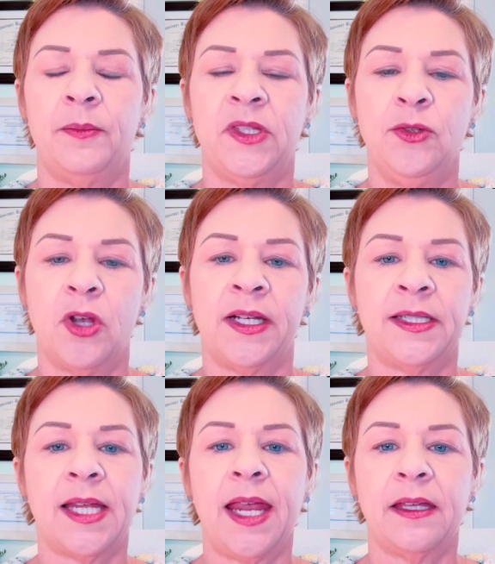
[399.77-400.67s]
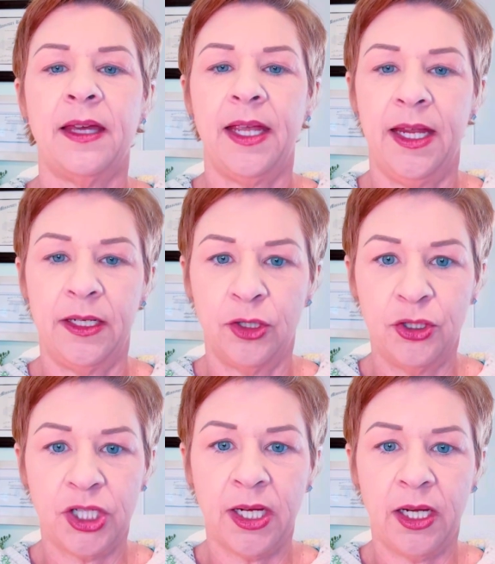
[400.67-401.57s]
You're going to take the
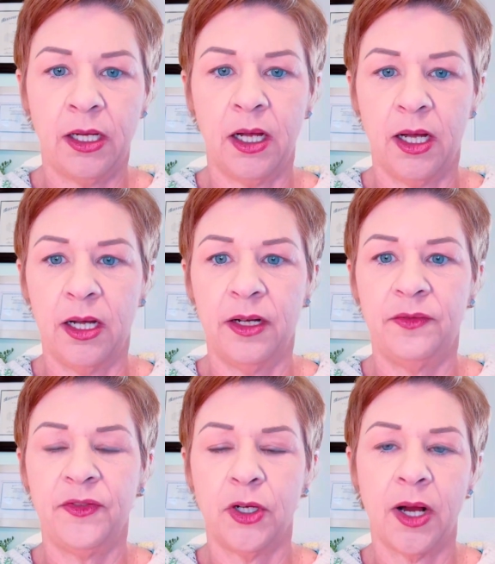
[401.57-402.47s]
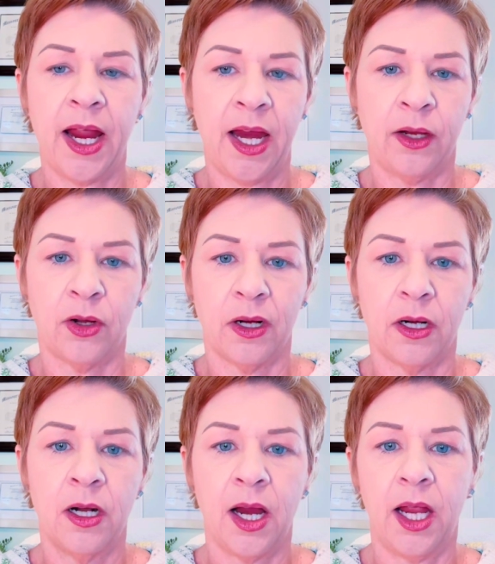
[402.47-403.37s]
energy of your anger,